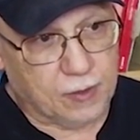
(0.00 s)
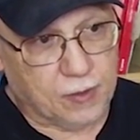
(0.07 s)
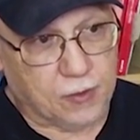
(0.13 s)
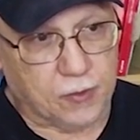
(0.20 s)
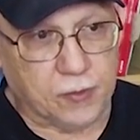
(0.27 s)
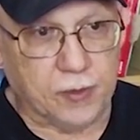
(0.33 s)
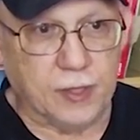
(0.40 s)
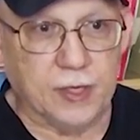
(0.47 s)

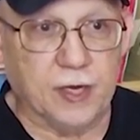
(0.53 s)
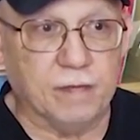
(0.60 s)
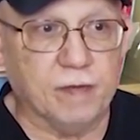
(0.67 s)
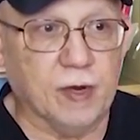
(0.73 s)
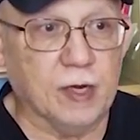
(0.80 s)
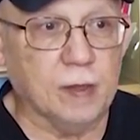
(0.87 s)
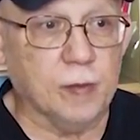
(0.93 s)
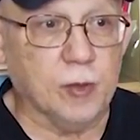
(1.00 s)
currently
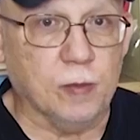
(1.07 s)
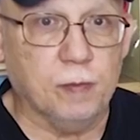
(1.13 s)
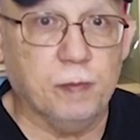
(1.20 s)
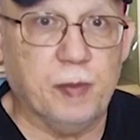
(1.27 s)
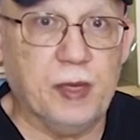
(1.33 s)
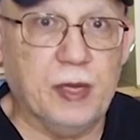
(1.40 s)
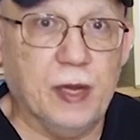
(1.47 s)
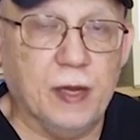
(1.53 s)
available,
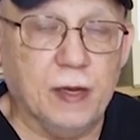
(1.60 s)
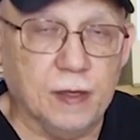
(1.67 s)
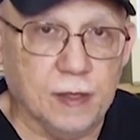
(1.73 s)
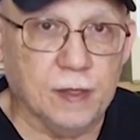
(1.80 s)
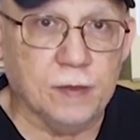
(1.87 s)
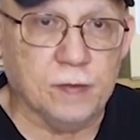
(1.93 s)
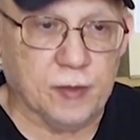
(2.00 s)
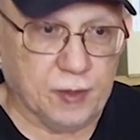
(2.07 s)
P eight
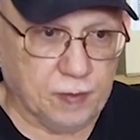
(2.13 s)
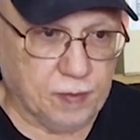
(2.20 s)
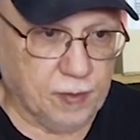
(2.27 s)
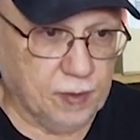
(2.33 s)
hundred,